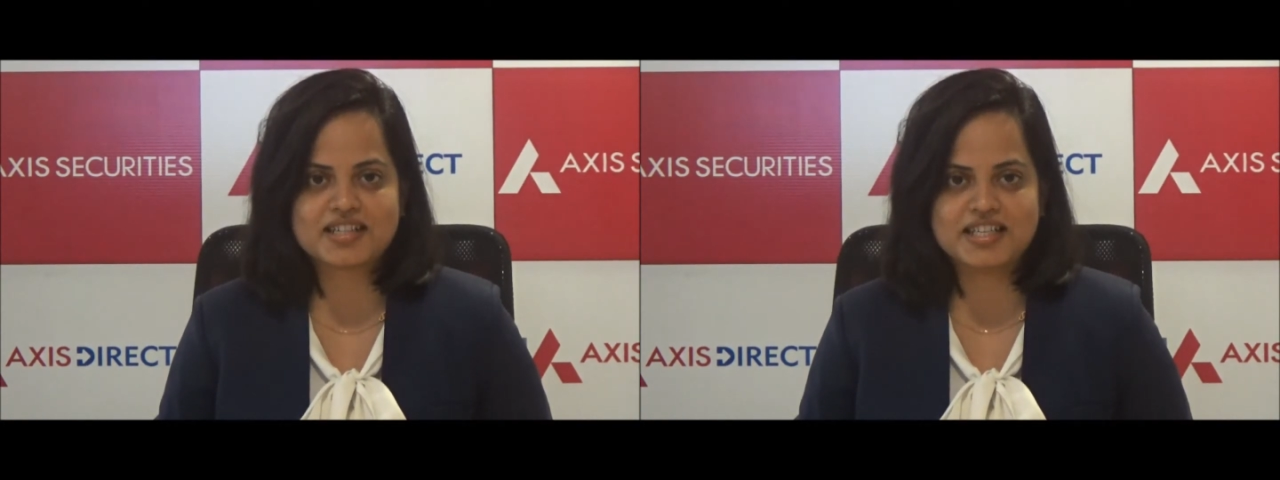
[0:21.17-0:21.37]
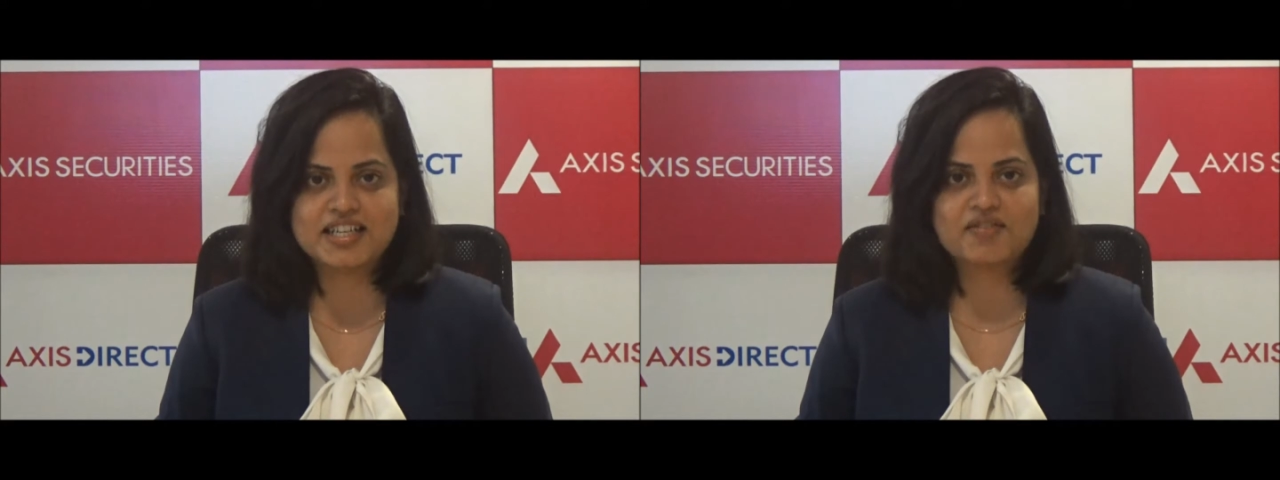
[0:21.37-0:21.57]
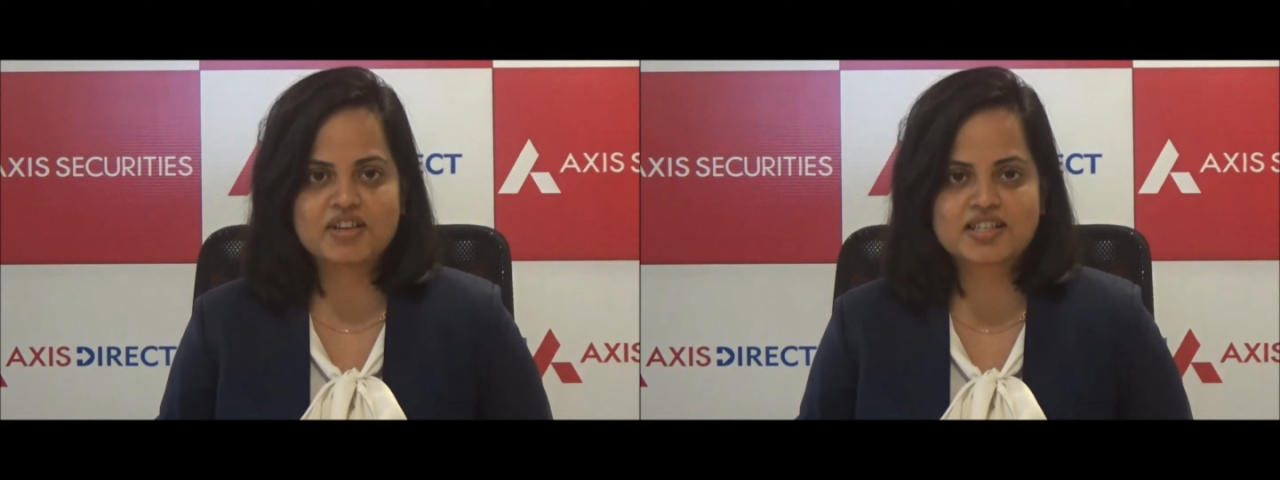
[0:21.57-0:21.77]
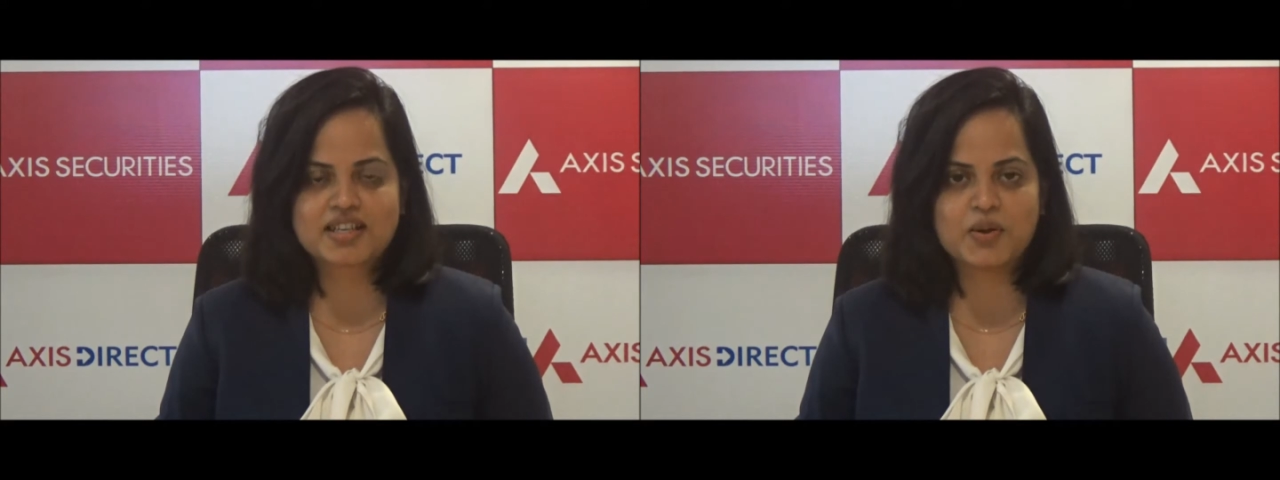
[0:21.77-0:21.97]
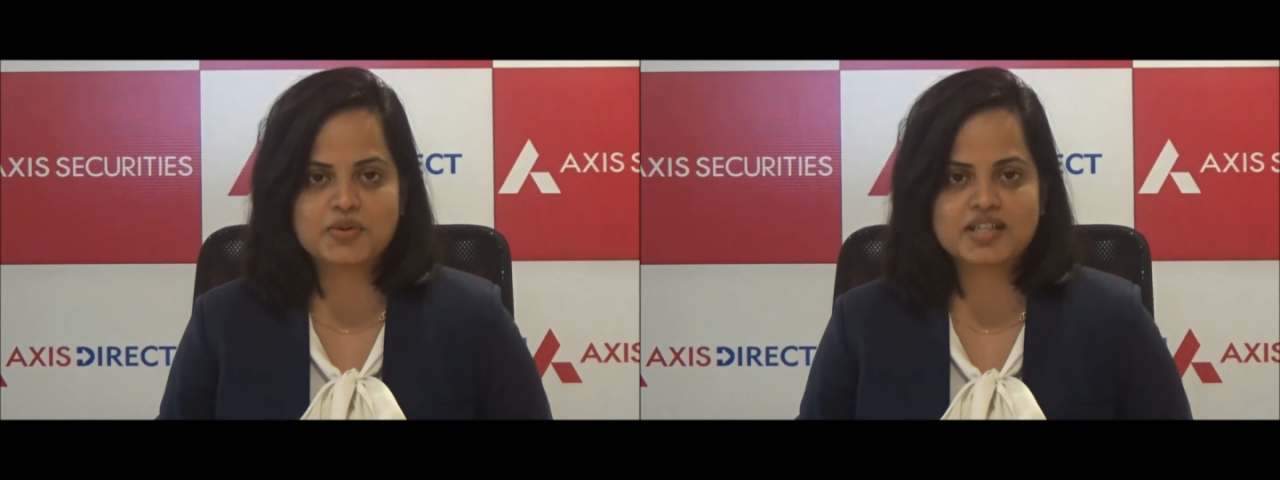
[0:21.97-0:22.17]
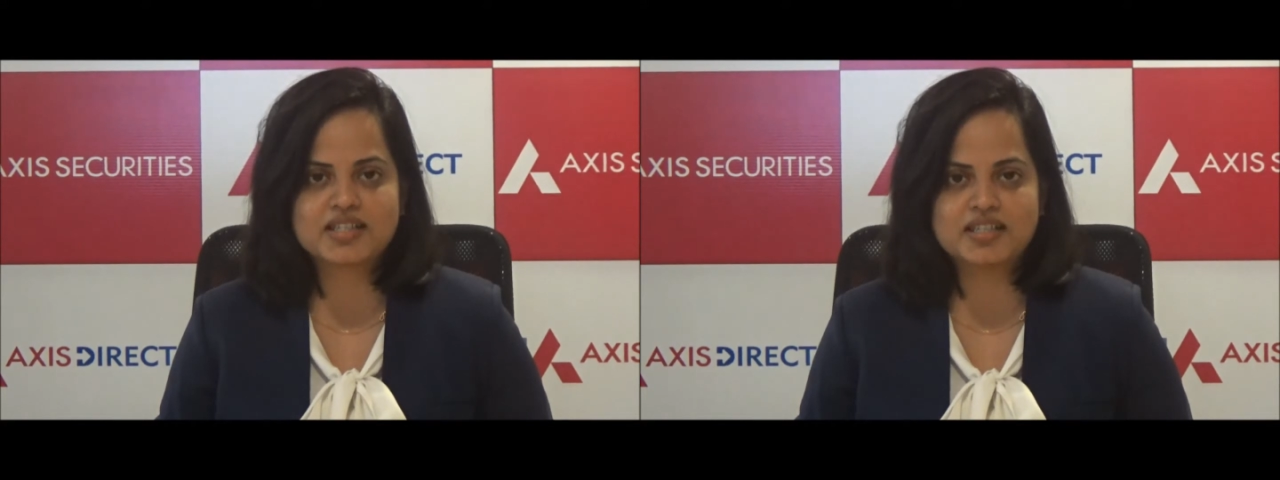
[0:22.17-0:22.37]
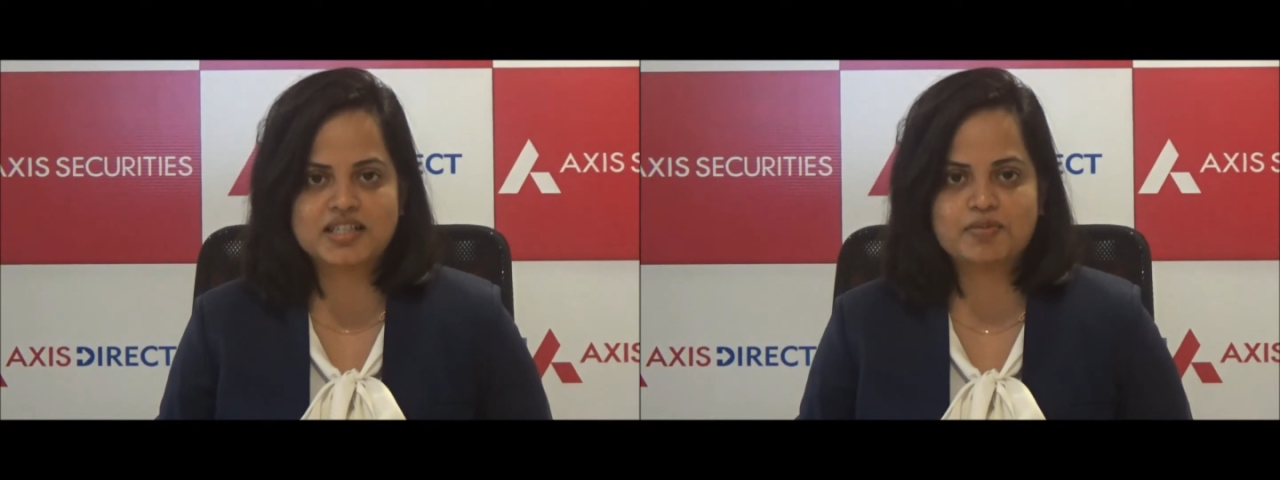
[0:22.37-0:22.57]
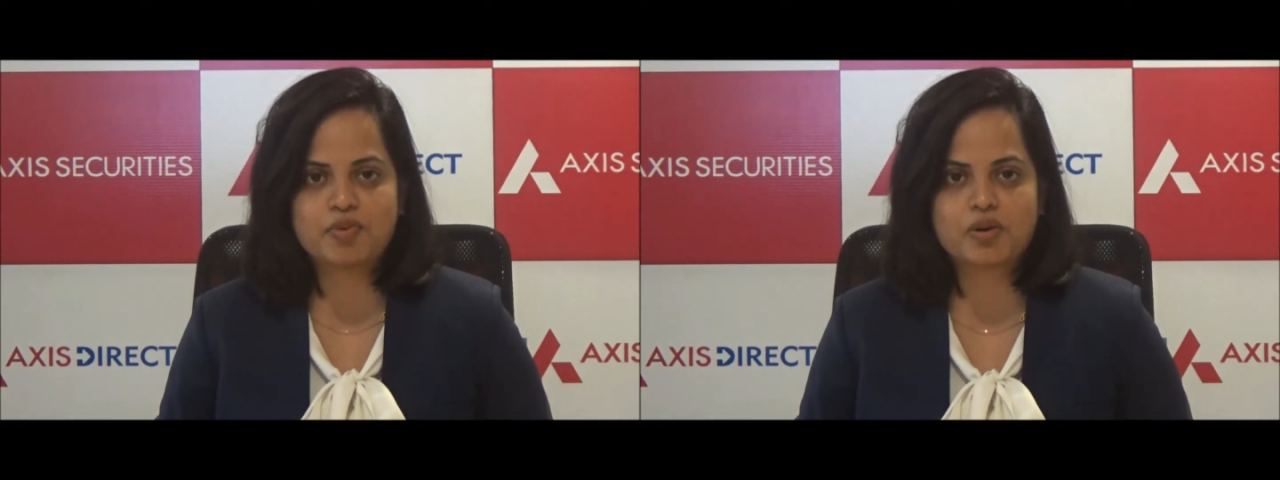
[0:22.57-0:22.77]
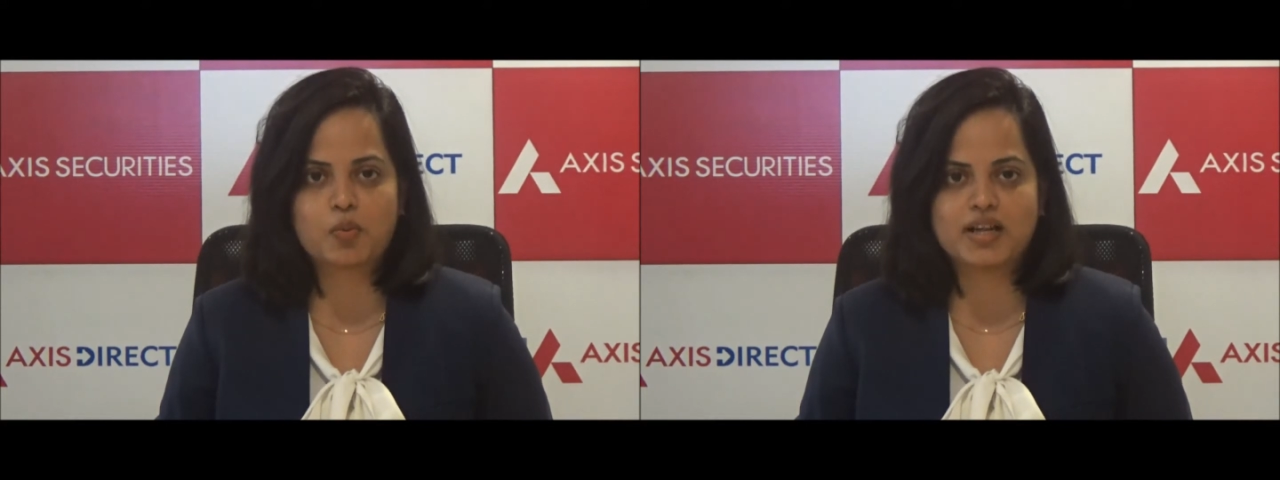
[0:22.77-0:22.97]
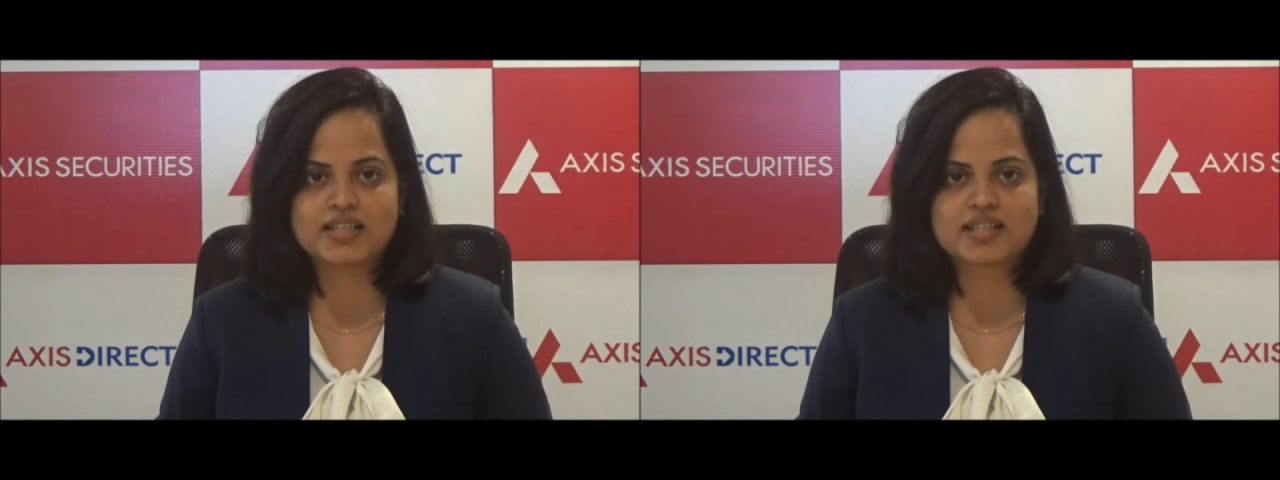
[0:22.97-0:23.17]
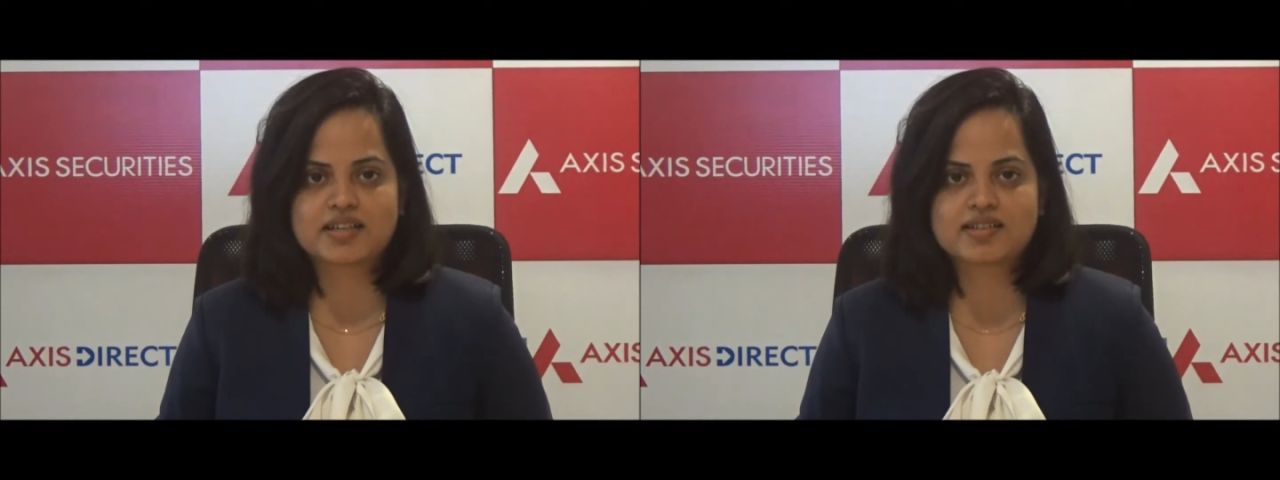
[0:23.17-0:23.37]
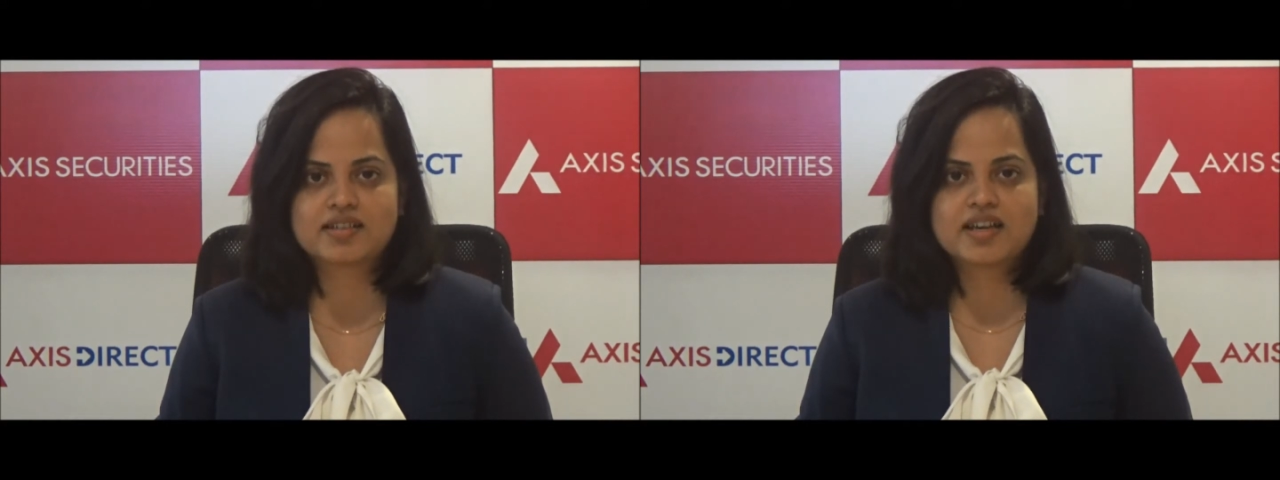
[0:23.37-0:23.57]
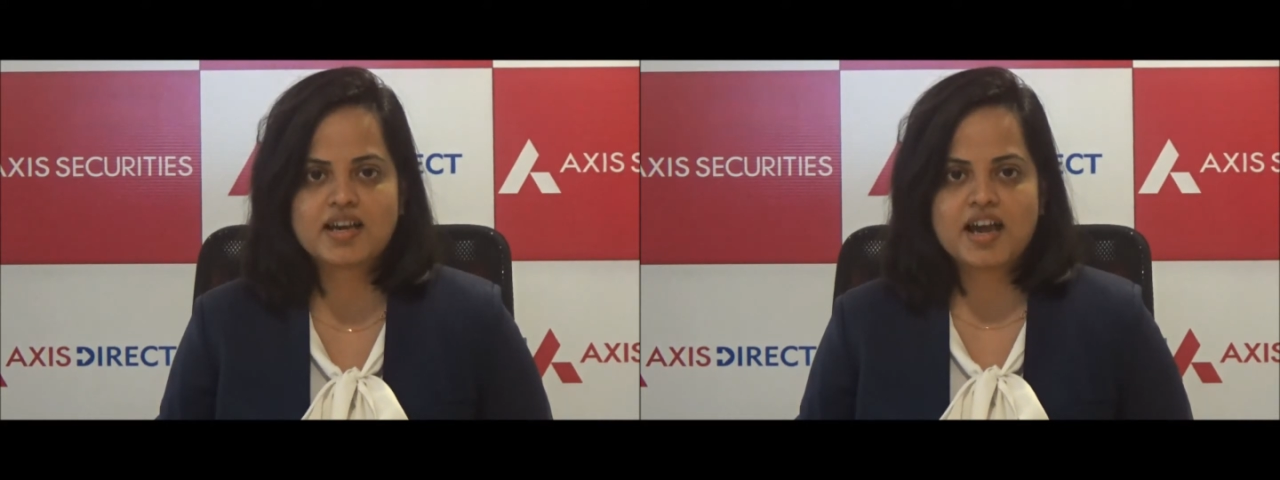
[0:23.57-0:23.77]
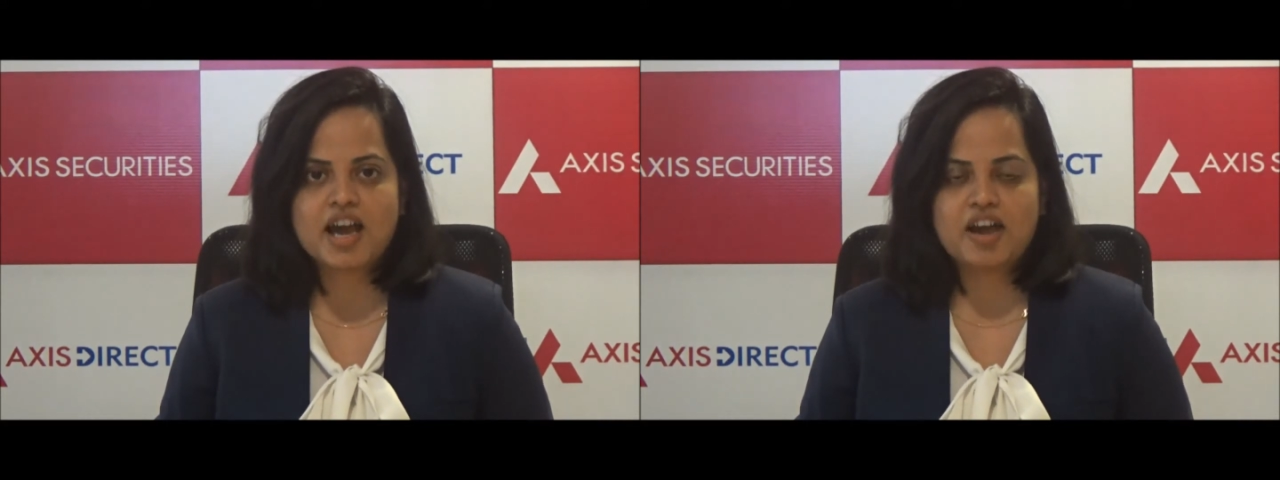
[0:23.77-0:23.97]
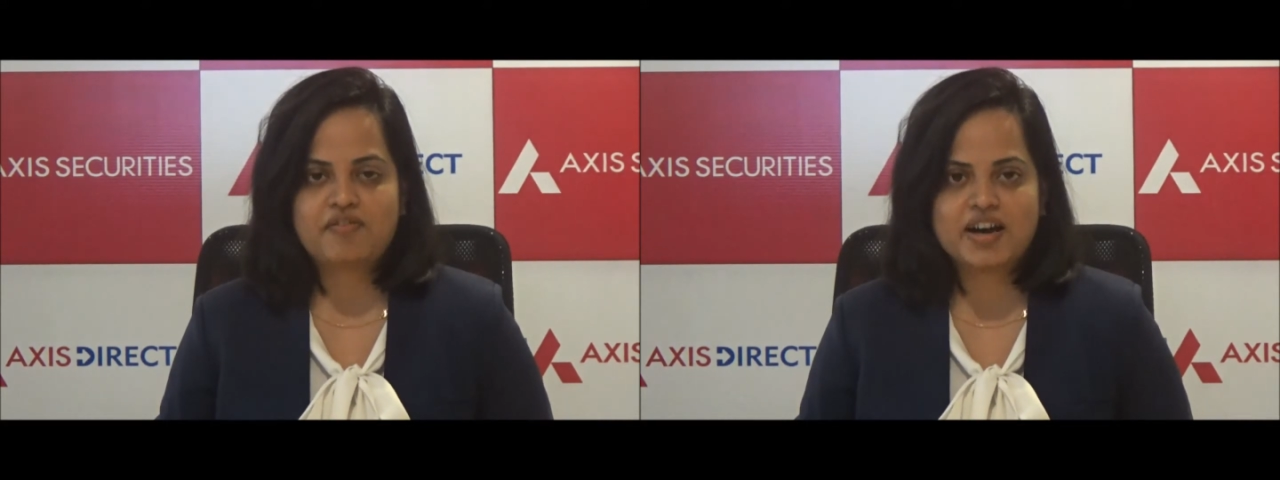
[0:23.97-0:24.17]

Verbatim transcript: India VIX closed at 13.16.